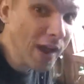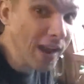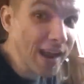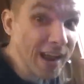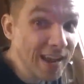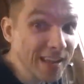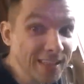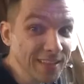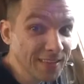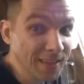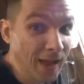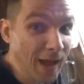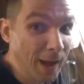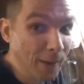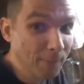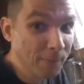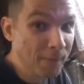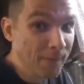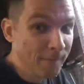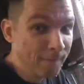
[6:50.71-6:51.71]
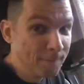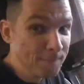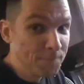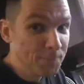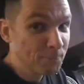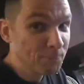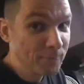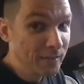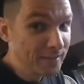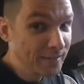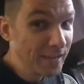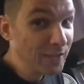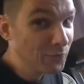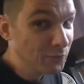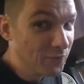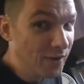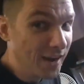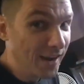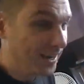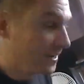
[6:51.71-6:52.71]
out of the tap. That's
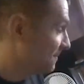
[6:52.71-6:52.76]
fine.